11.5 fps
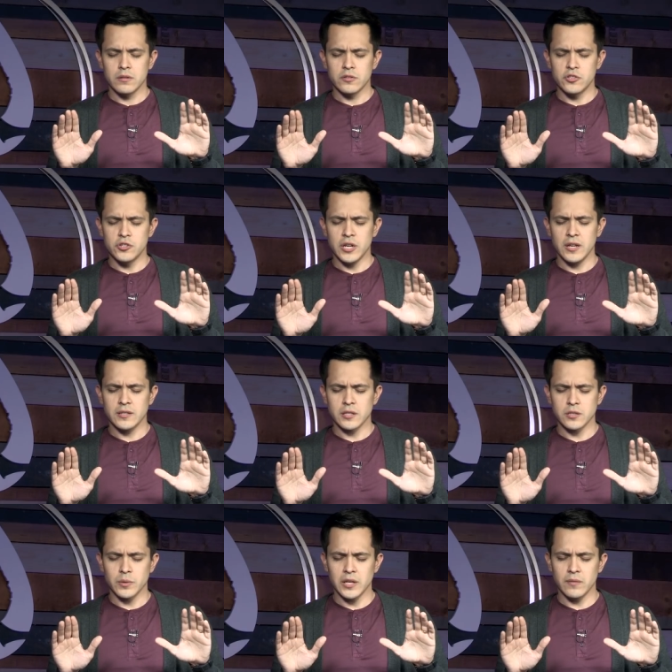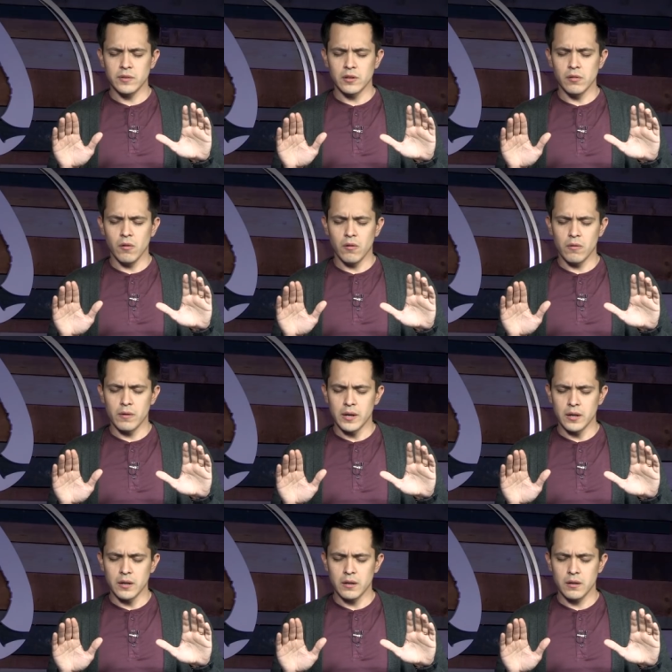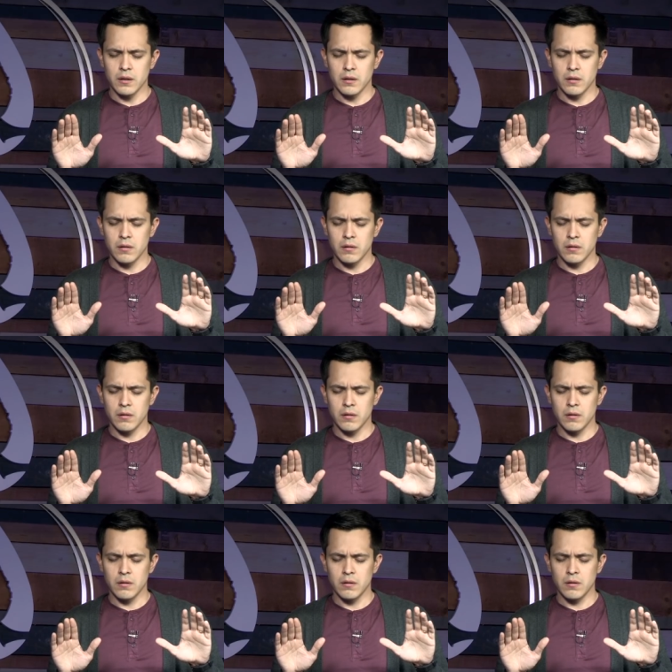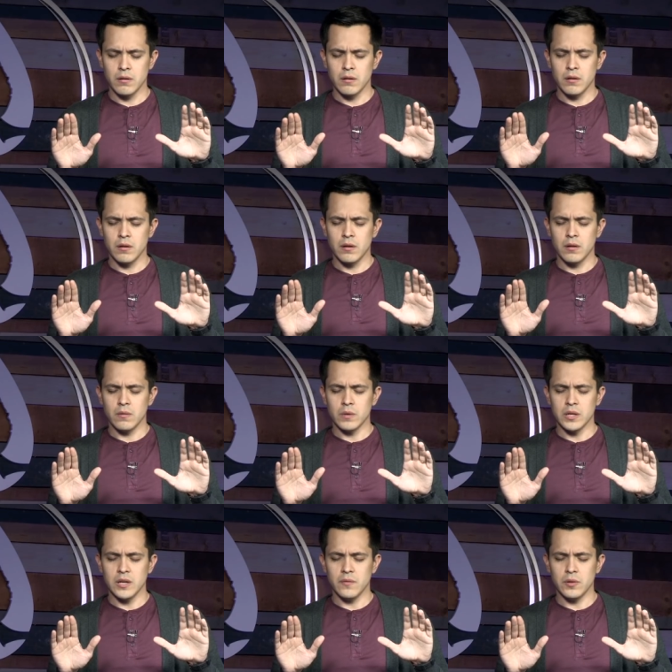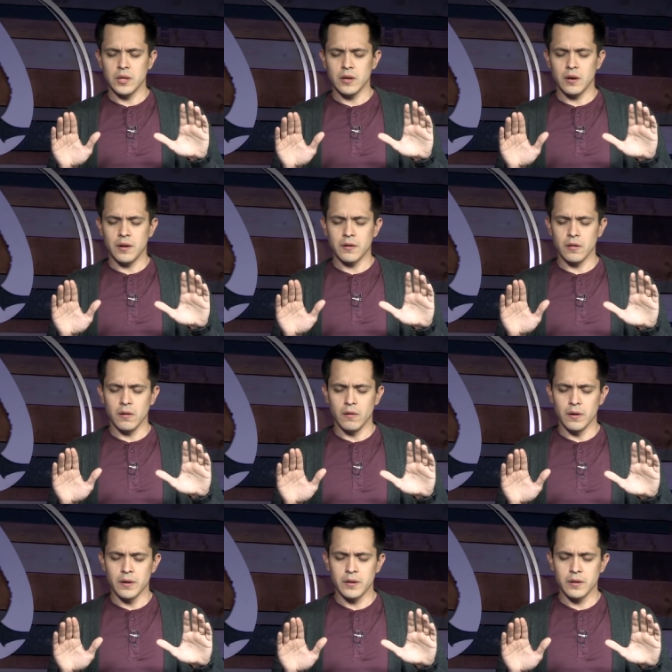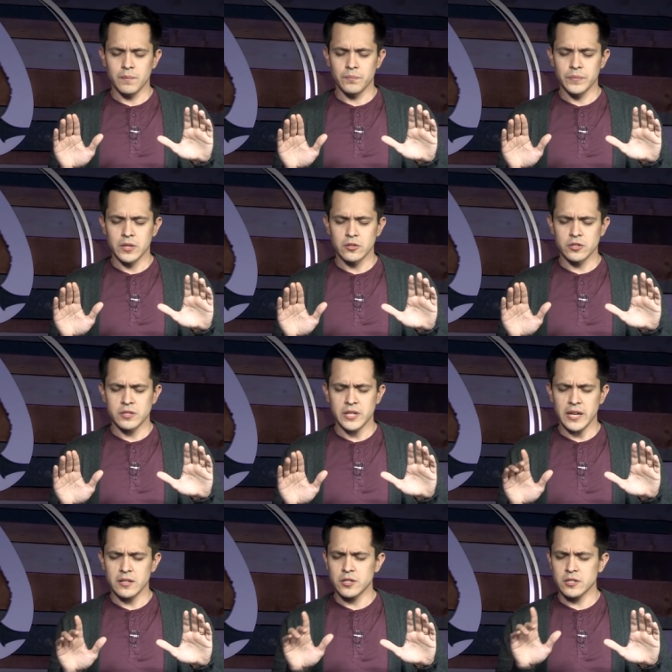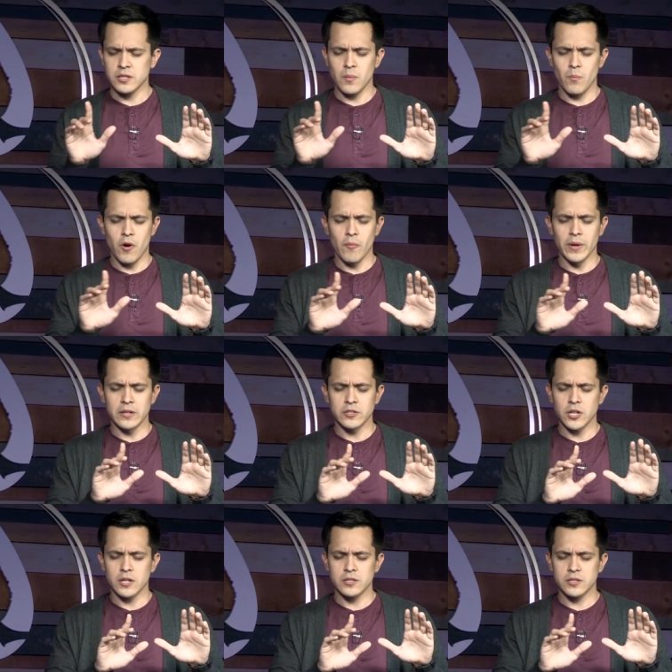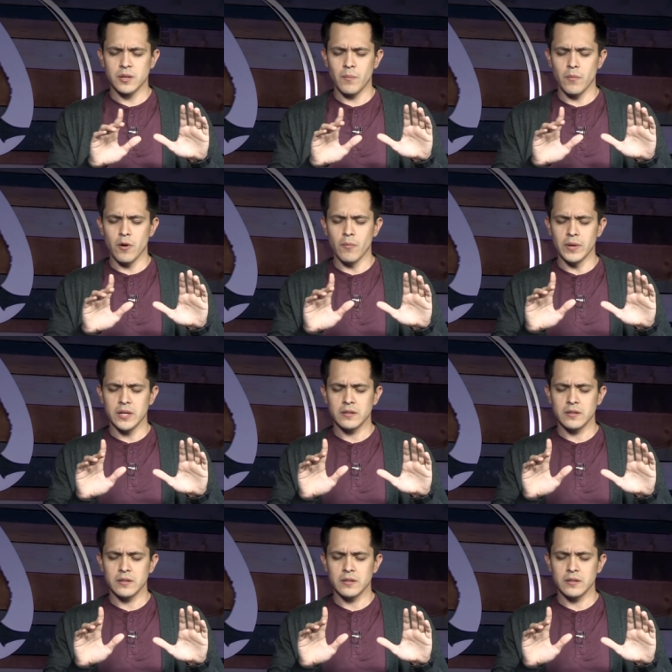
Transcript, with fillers: Jesus, we give you glory. We give you the honor, Lord. Just take just a moment, just a moment.